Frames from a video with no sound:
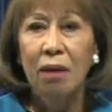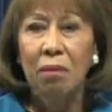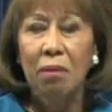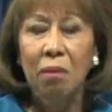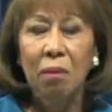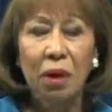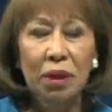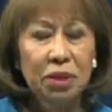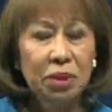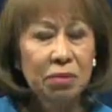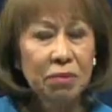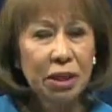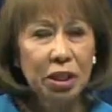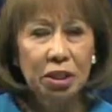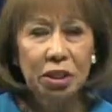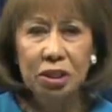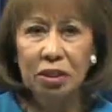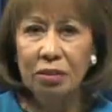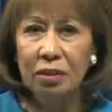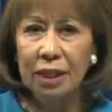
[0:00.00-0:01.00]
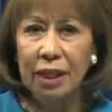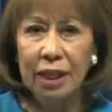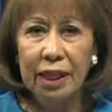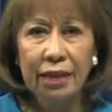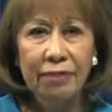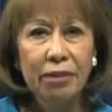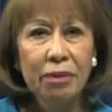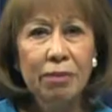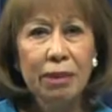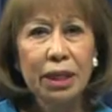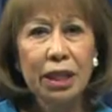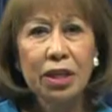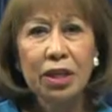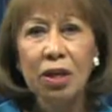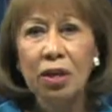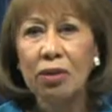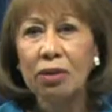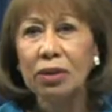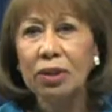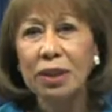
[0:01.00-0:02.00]
Want to make sure that everybody
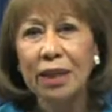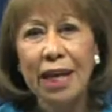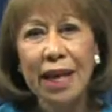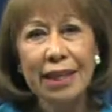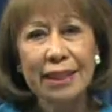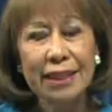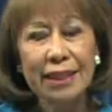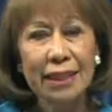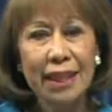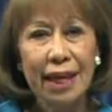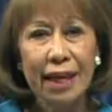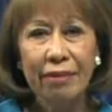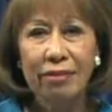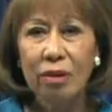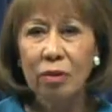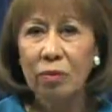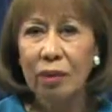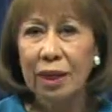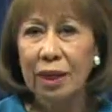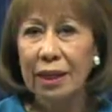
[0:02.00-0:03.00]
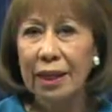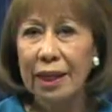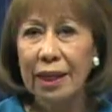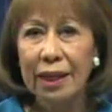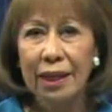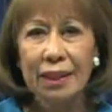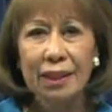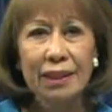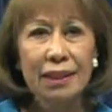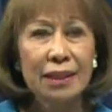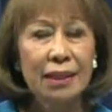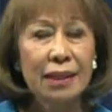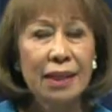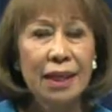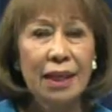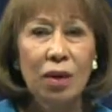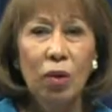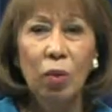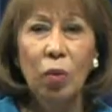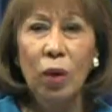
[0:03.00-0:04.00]
knows that everyone is
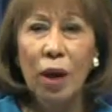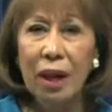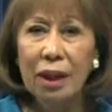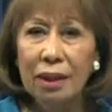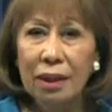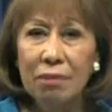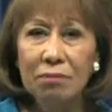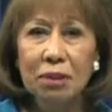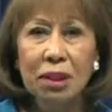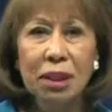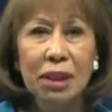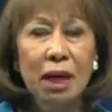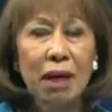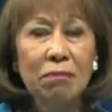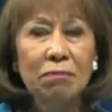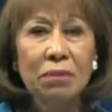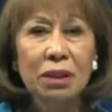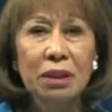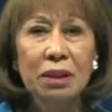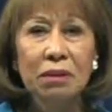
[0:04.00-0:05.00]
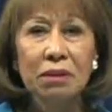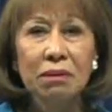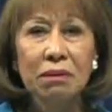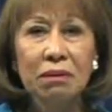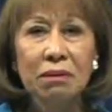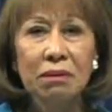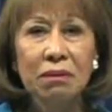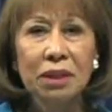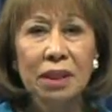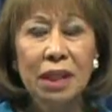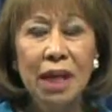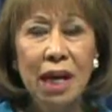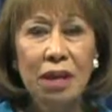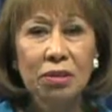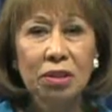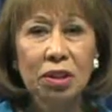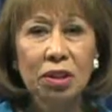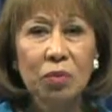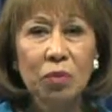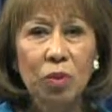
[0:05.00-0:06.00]
welcome to come to the
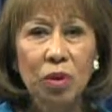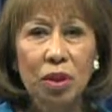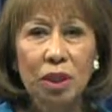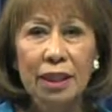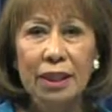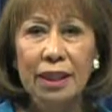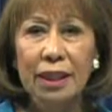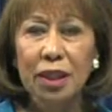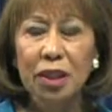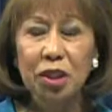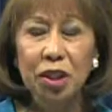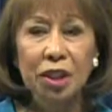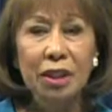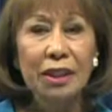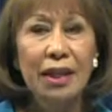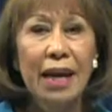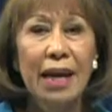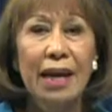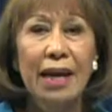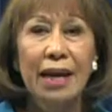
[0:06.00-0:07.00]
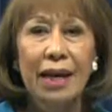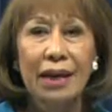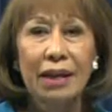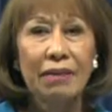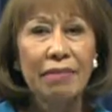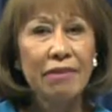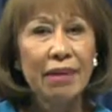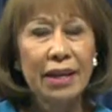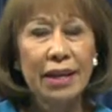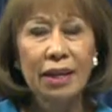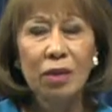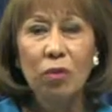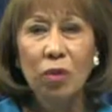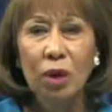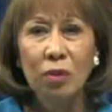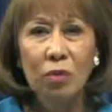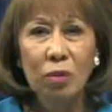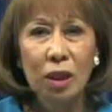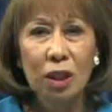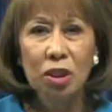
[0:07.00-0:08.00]
council work session, and if
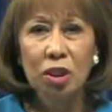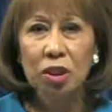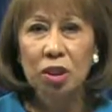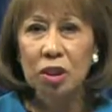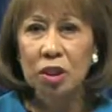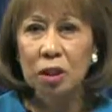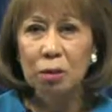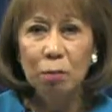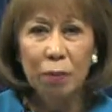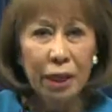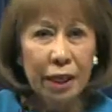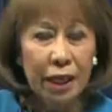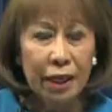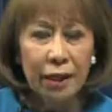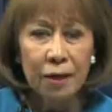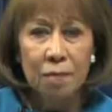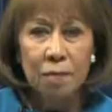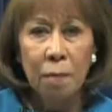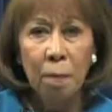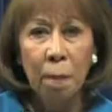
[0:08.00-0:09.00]
anyone wants to speak